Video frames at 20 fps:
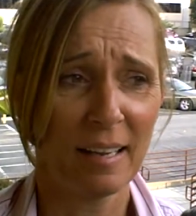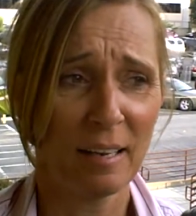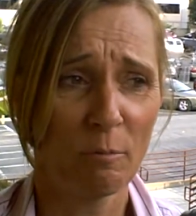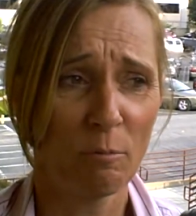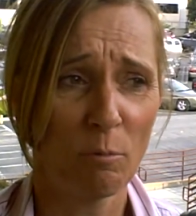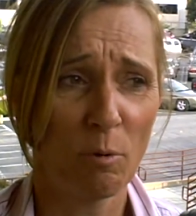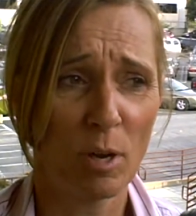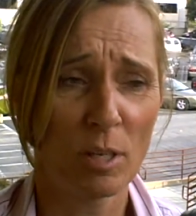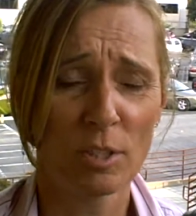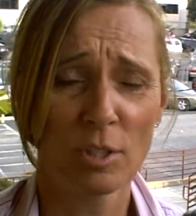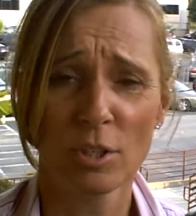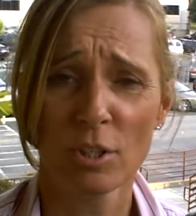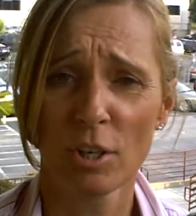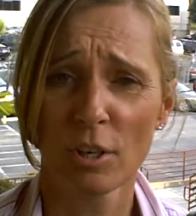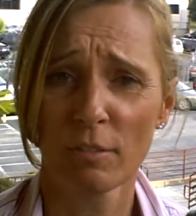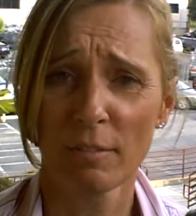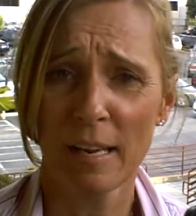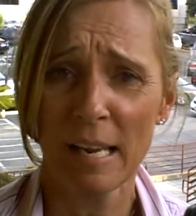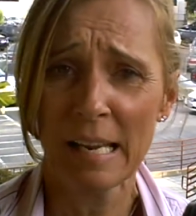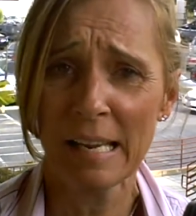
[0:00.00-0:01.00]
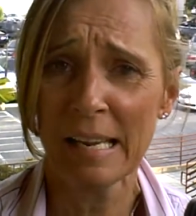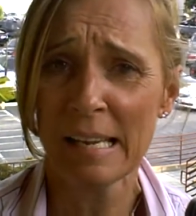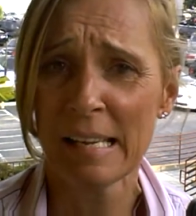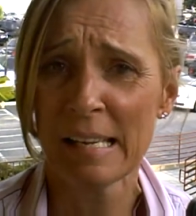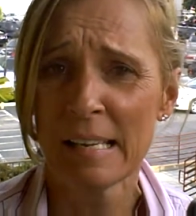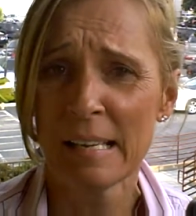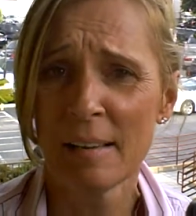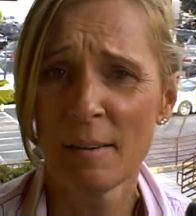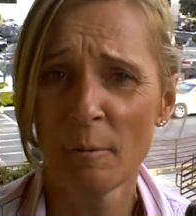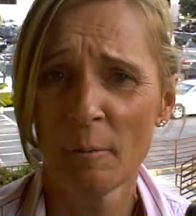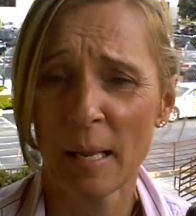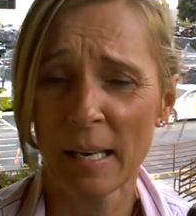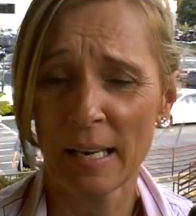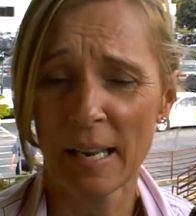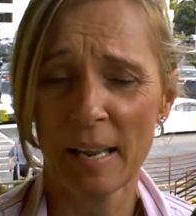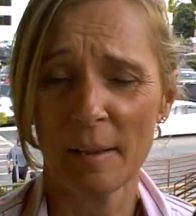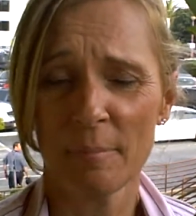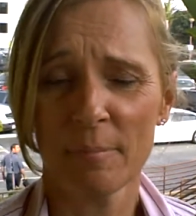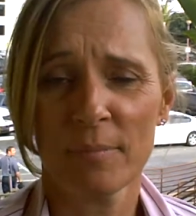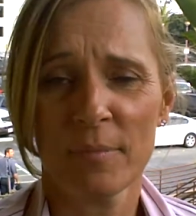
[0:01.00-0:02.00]
in one survey with
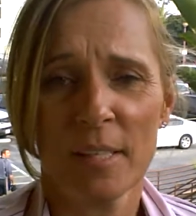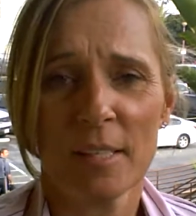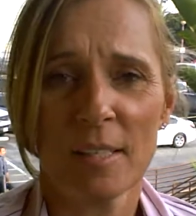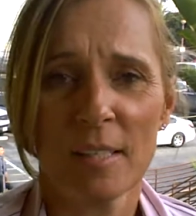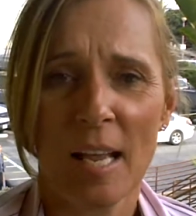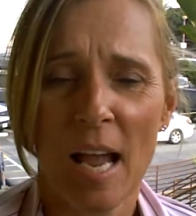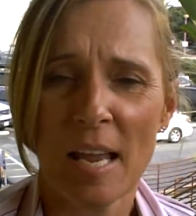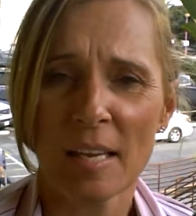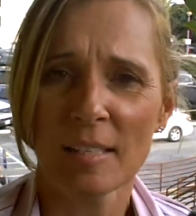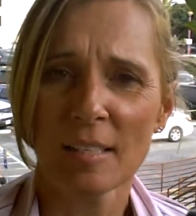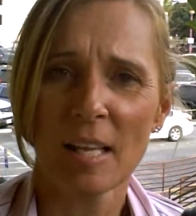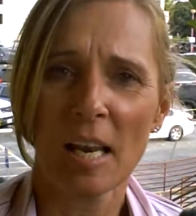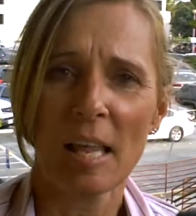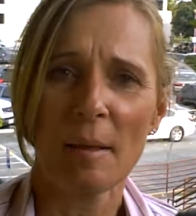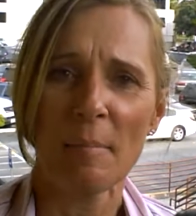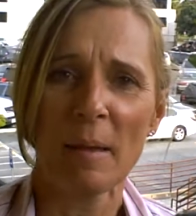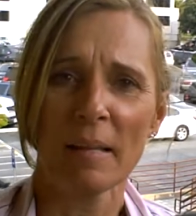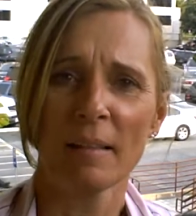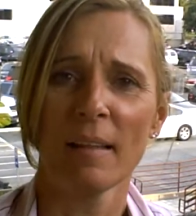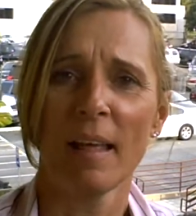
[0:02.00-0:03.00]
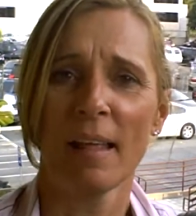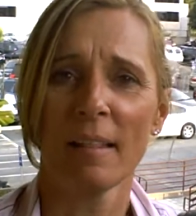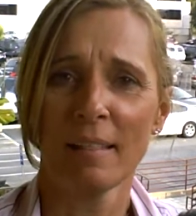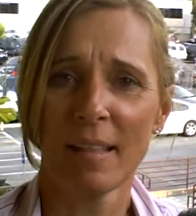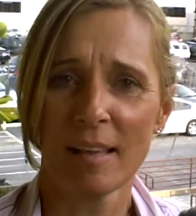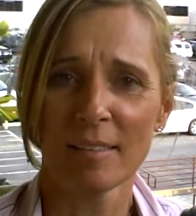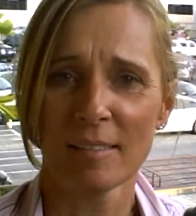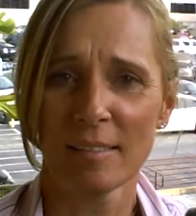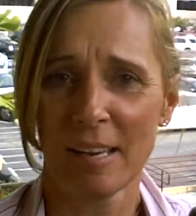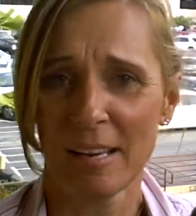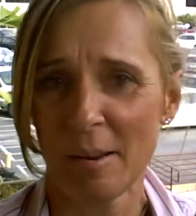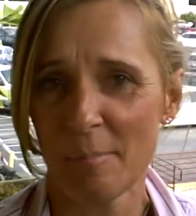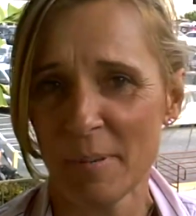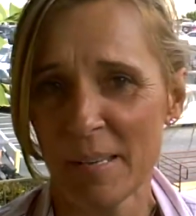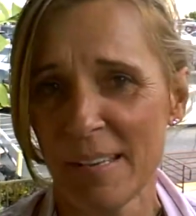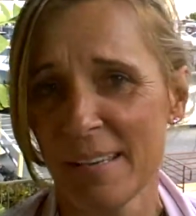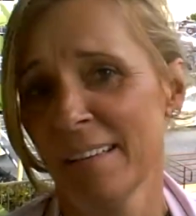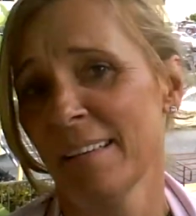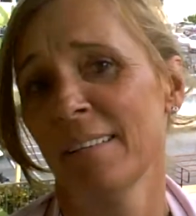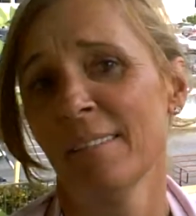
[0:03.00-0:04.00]
him, the sky is the limit, and that's gonna
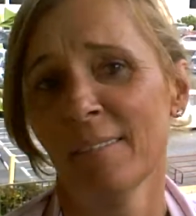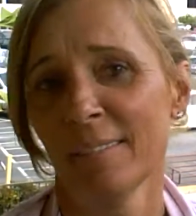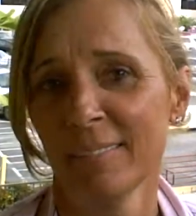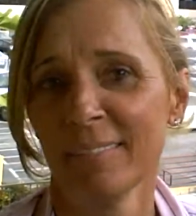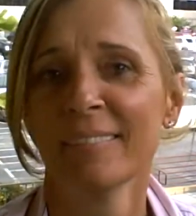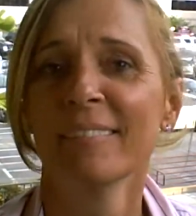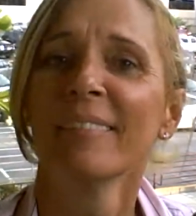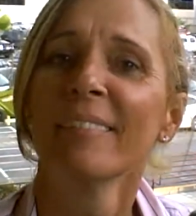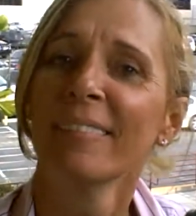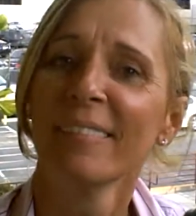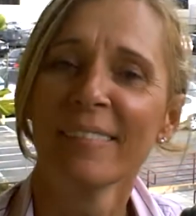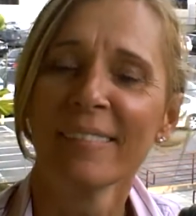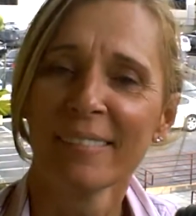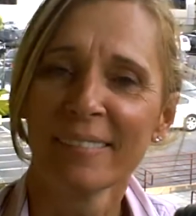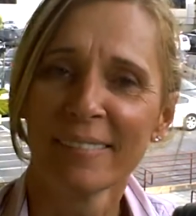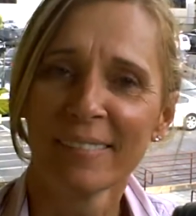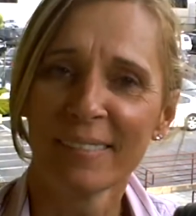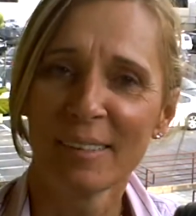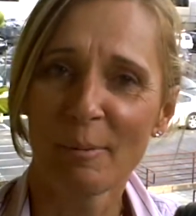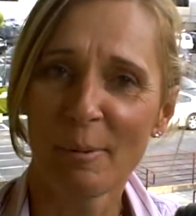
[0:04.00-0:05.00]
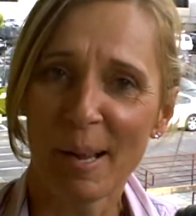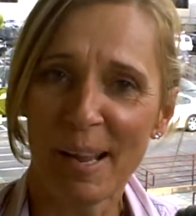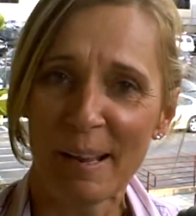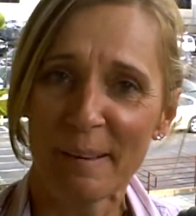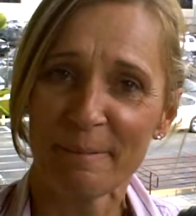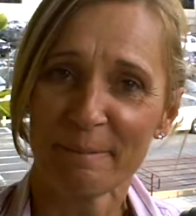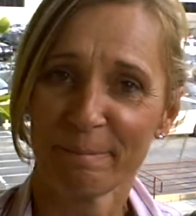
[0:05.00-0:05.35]
be the way.